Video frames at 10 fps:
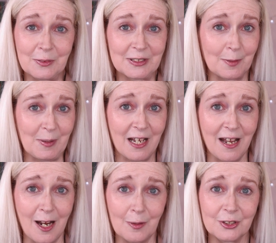it was going to be
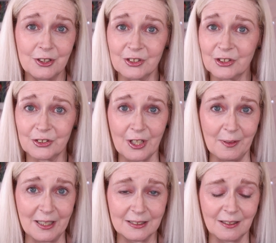her, I was just so
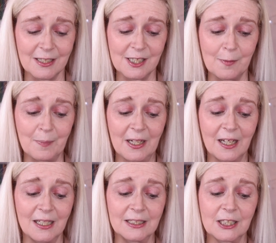excited,
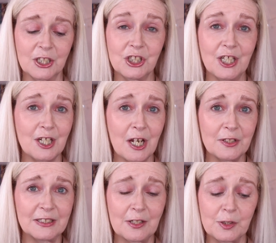because she
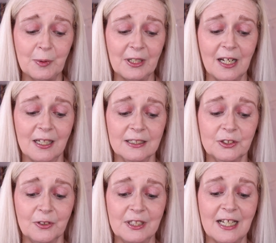knows how to put a colour
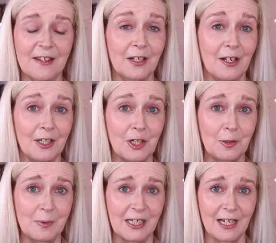story together like
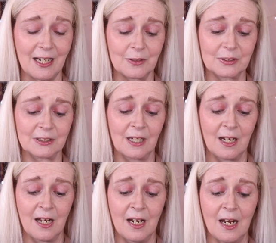nobody else.
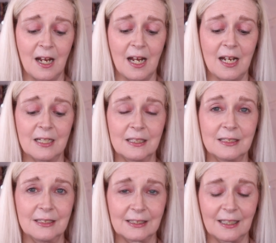
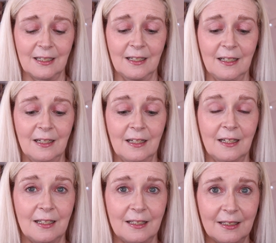And
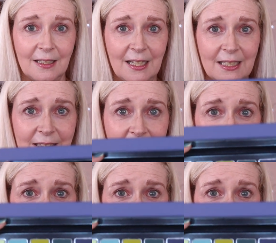these are